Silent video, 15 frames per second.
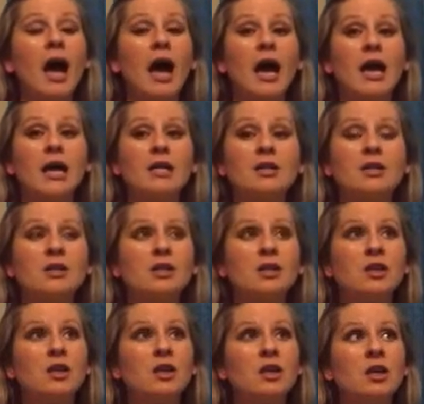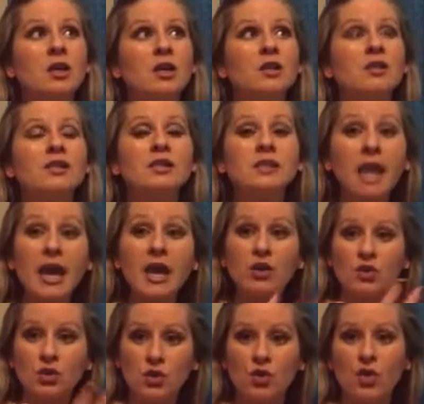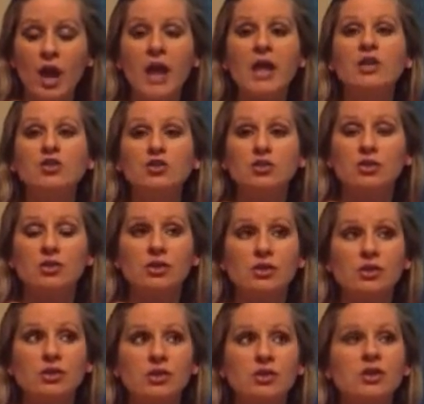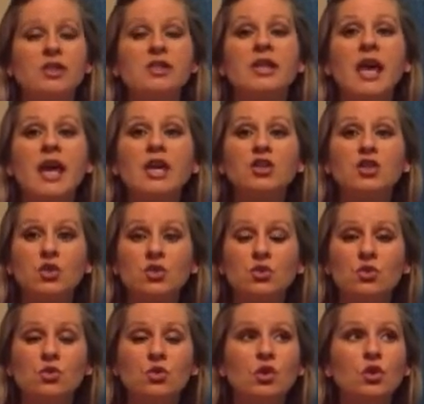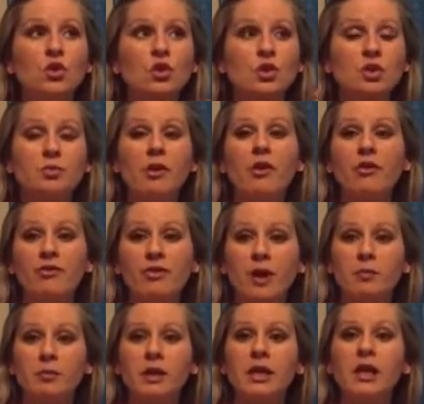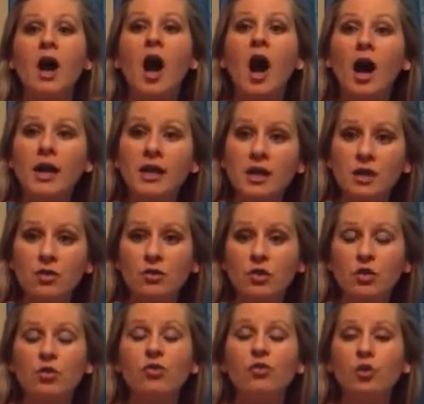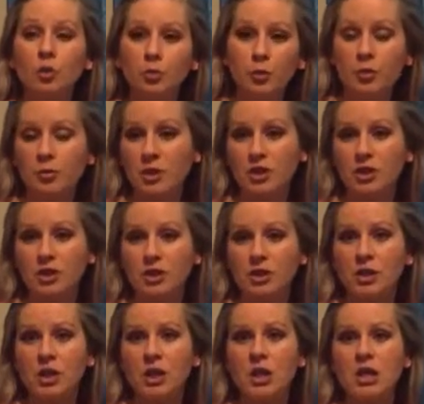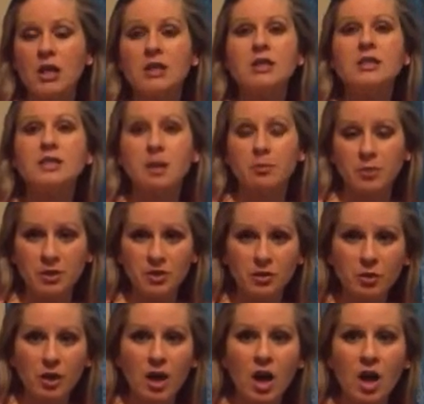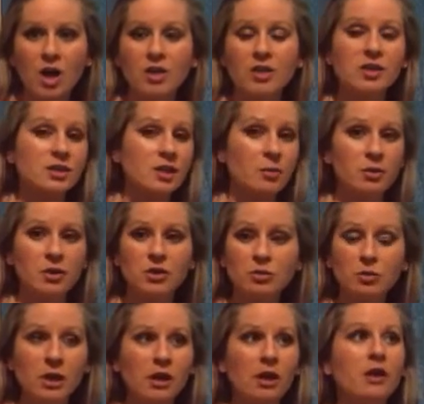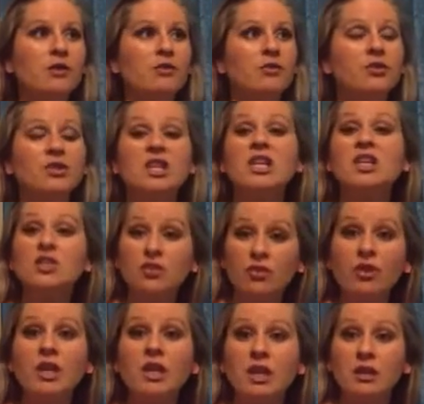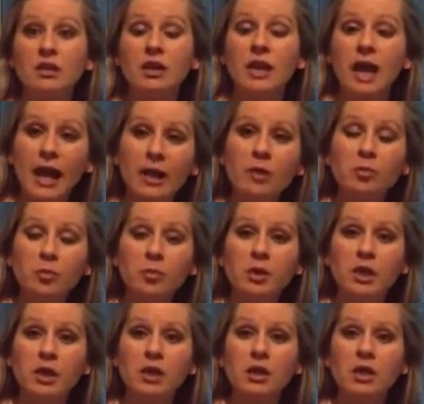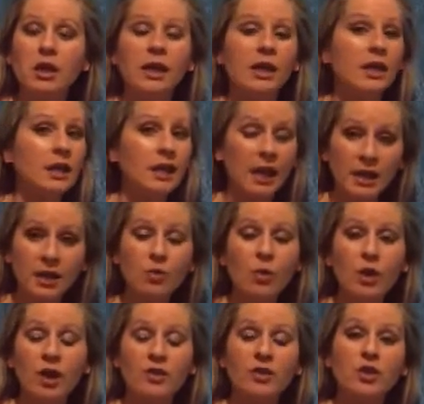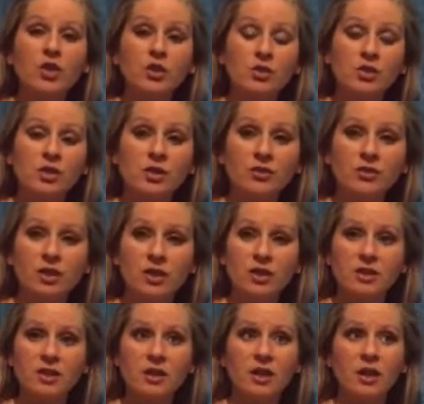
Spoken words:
and say to your angels, say to your spirit family, I give you full permission to step into my heart, to step into my life, to intervene and help me in any way that you see fit.